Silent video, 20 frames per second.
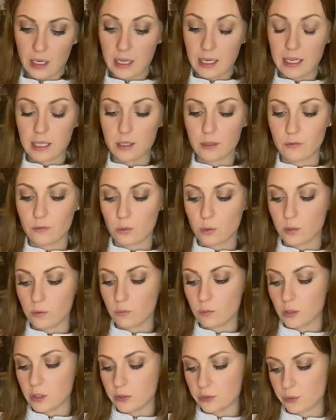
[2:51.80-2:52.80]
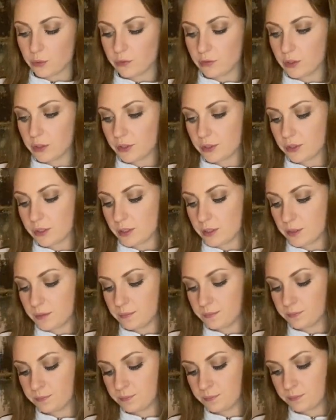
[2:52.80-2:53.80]
and the Four of Wands reverse.
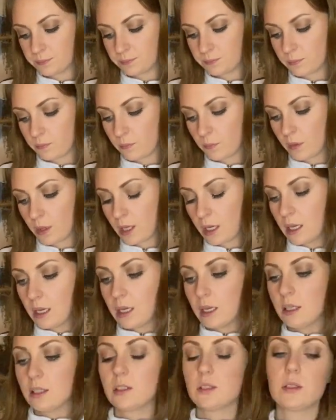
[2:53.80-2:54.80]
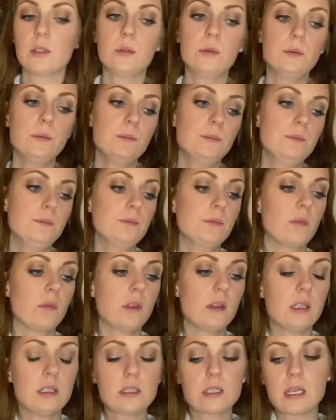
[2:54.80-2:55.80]
So
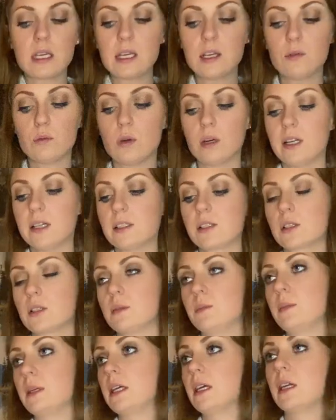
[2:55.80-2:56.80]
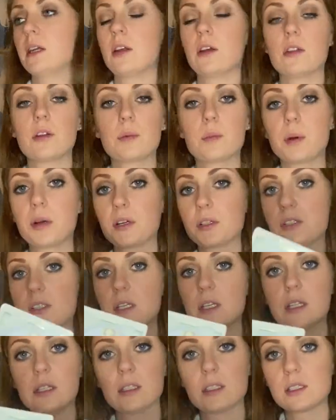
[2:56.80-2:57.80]
this King of Wands could be another
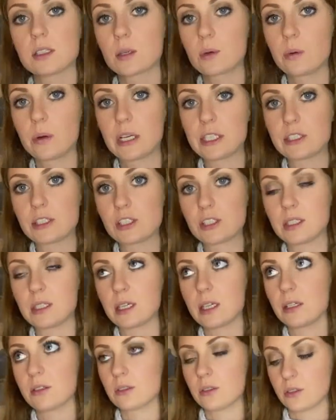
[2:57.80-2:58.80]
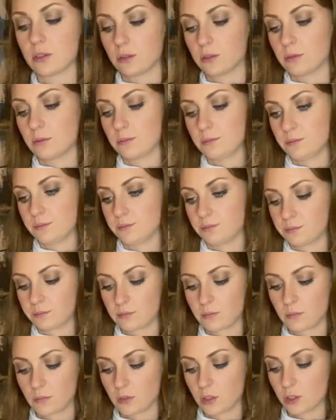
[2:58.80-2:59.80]
person in this equation. I don't know.
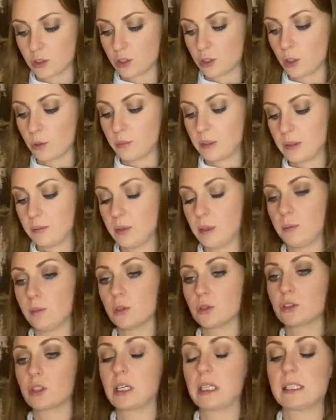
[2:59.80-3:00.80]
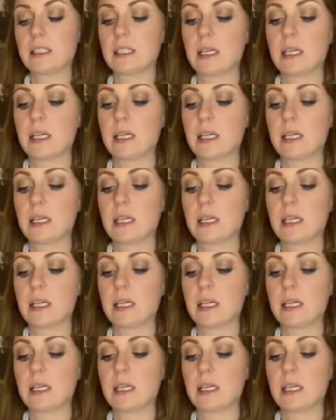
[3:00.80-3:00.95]
There's so many people trying to